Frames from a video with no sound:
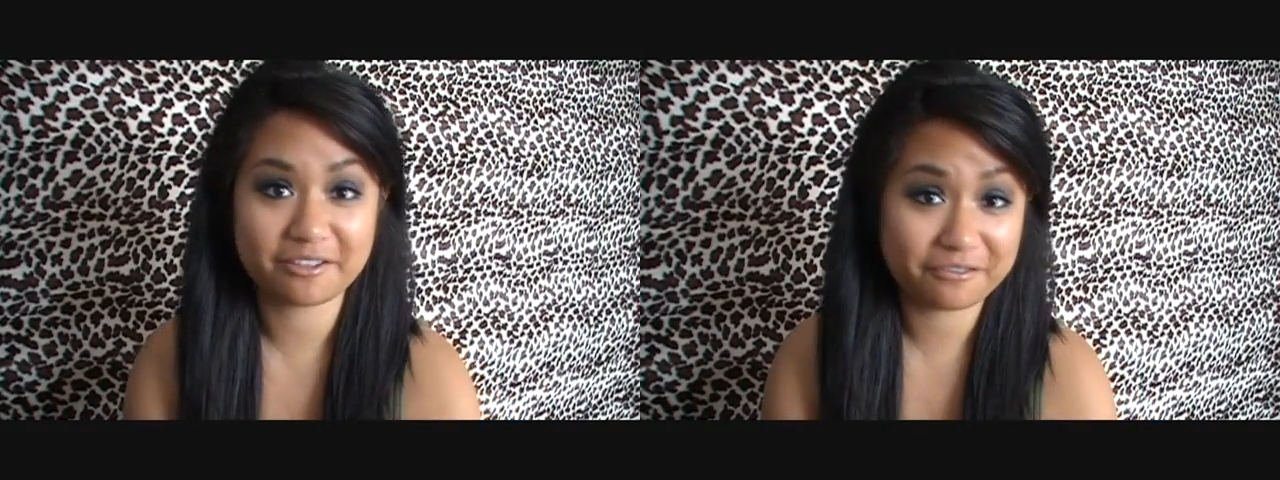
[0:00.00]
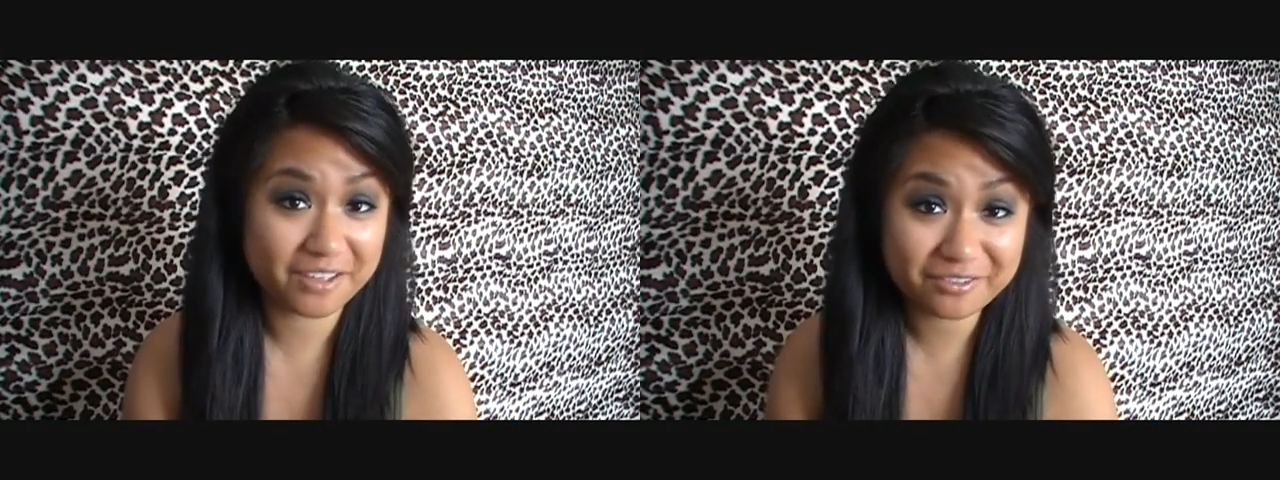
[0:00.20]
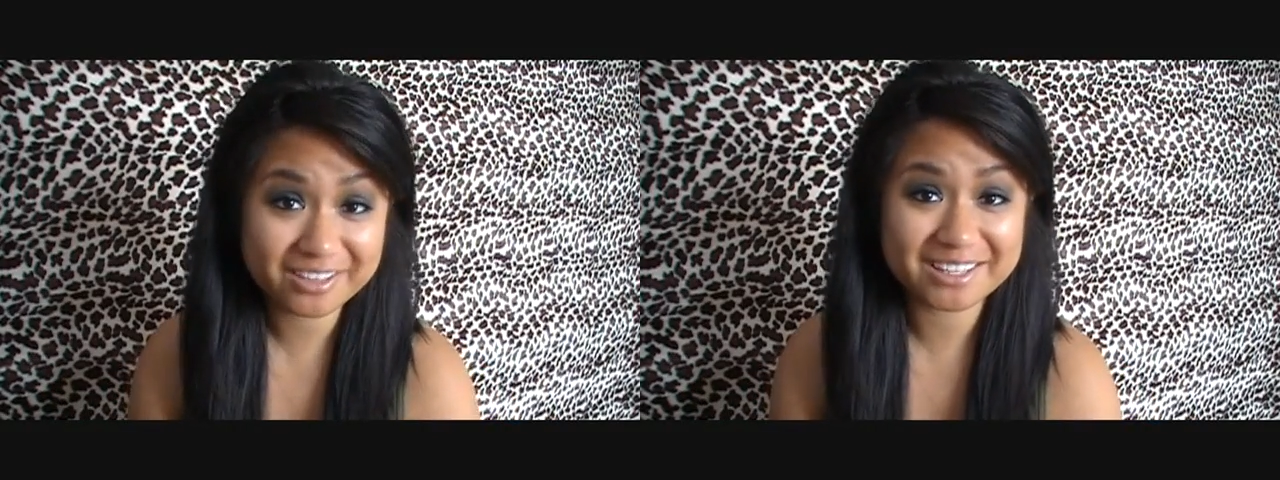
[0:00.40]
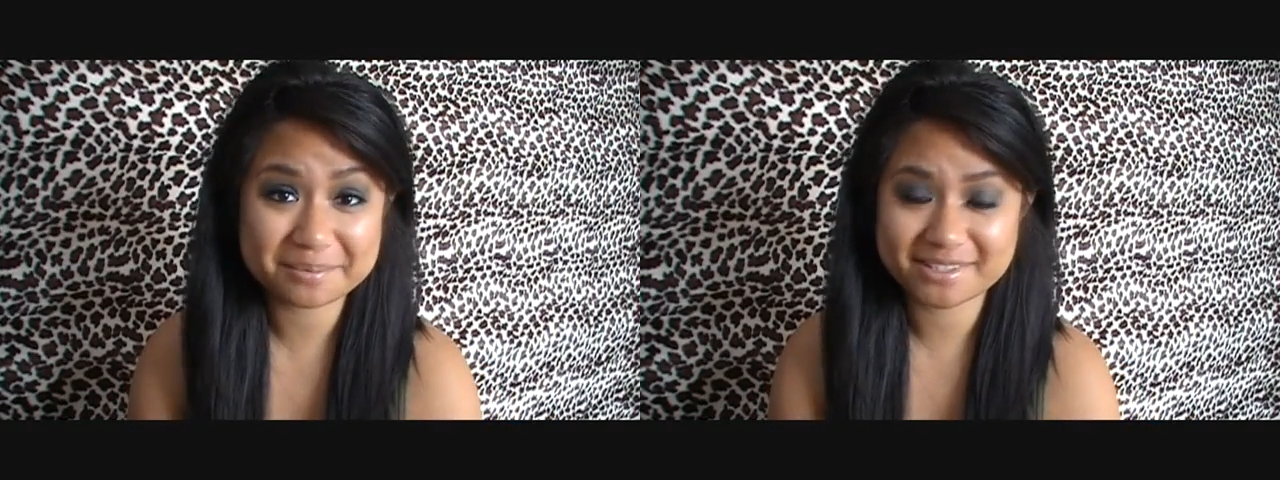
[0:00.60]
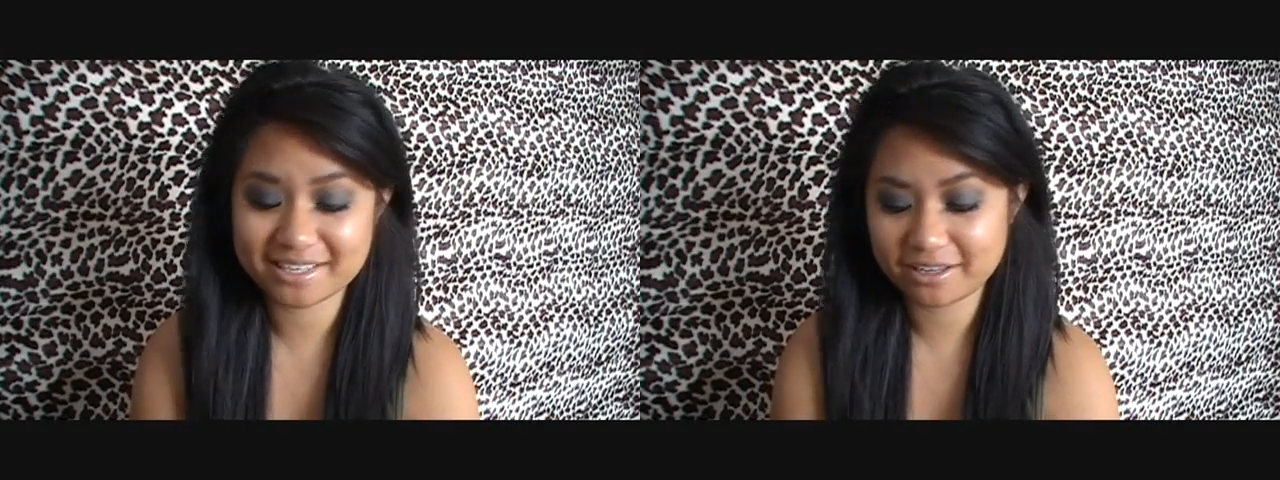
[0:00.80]
favorite
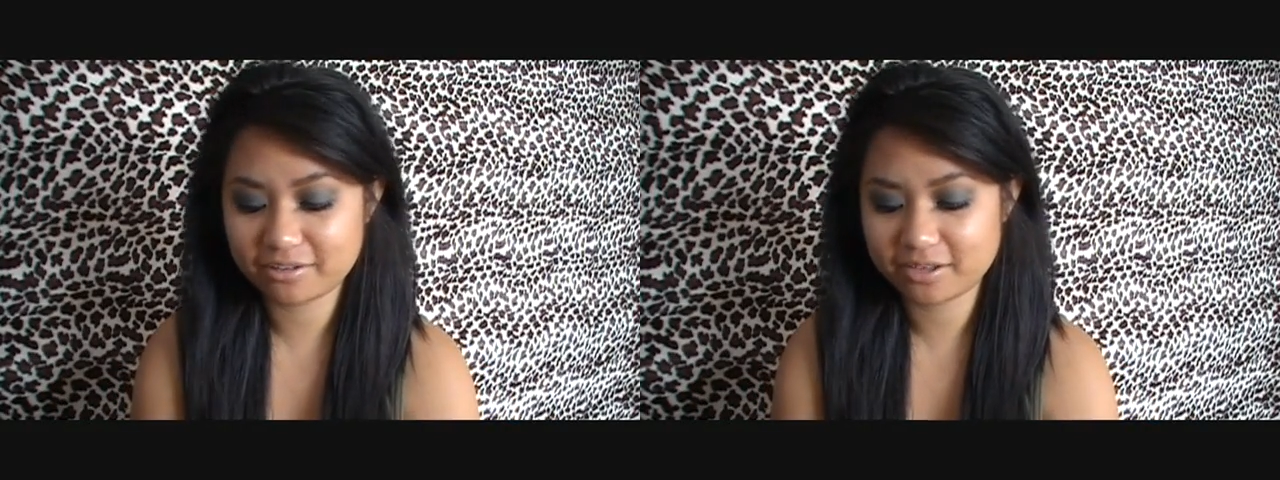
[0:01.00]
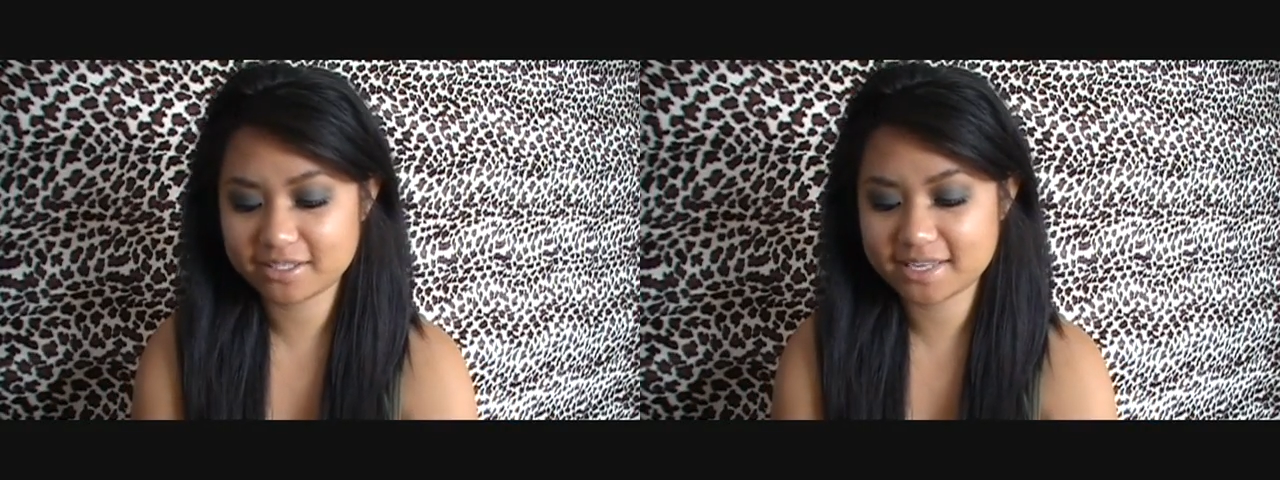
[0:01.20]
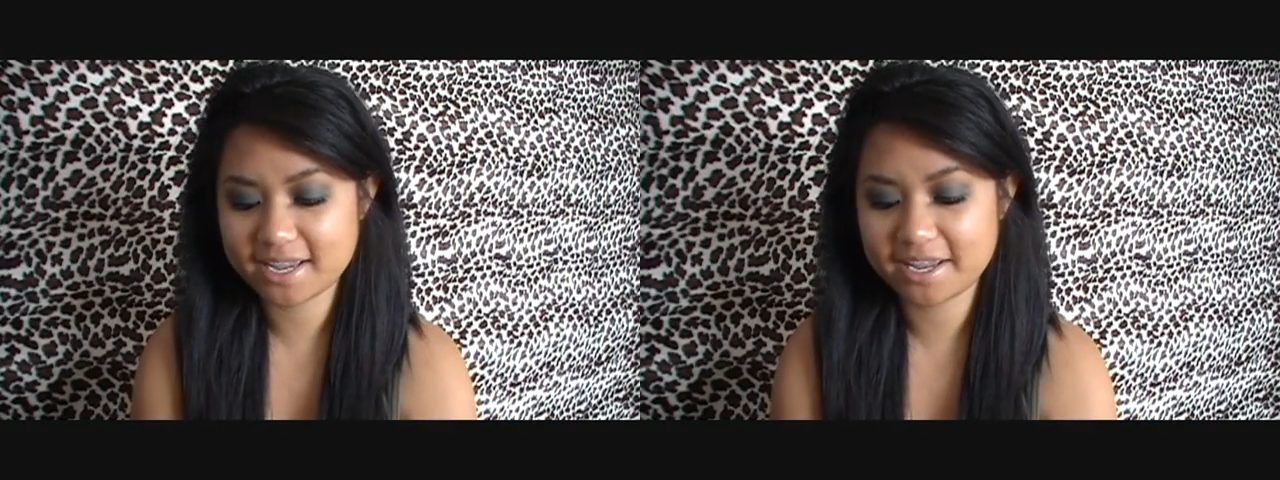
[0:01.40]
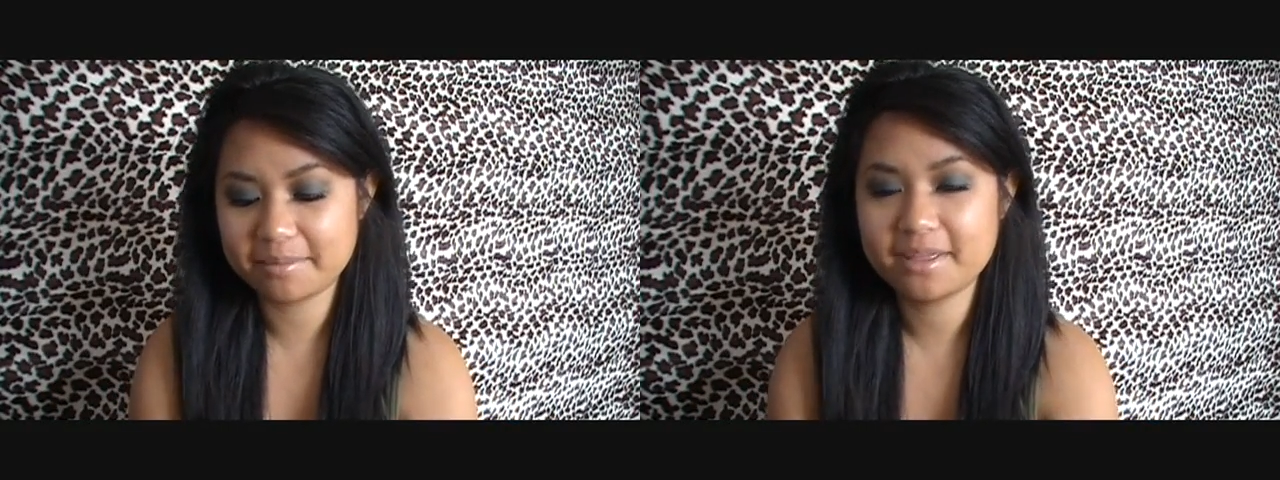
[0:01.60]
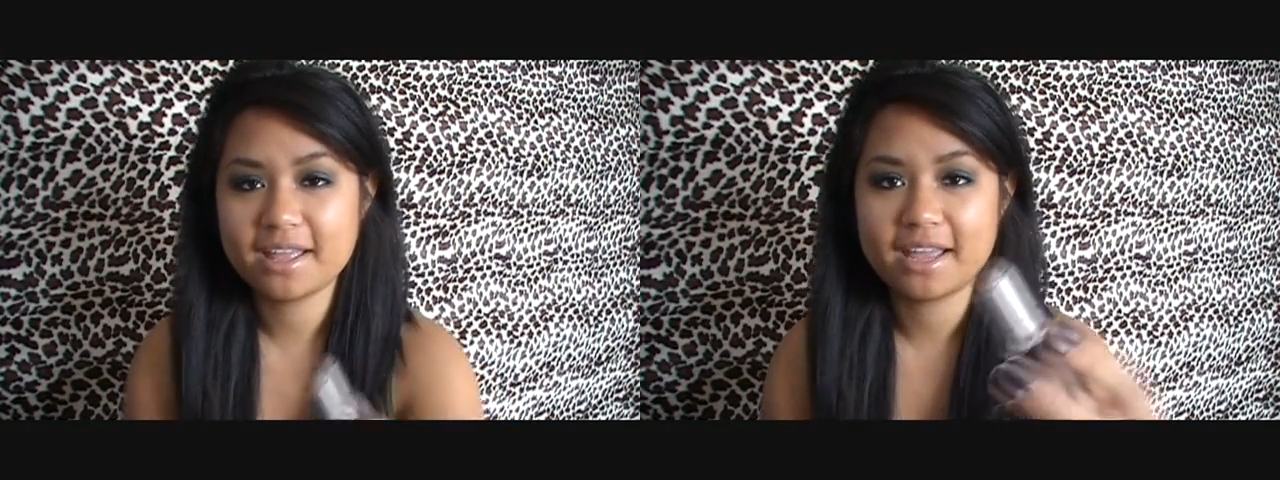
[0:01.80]
lipstick of all time,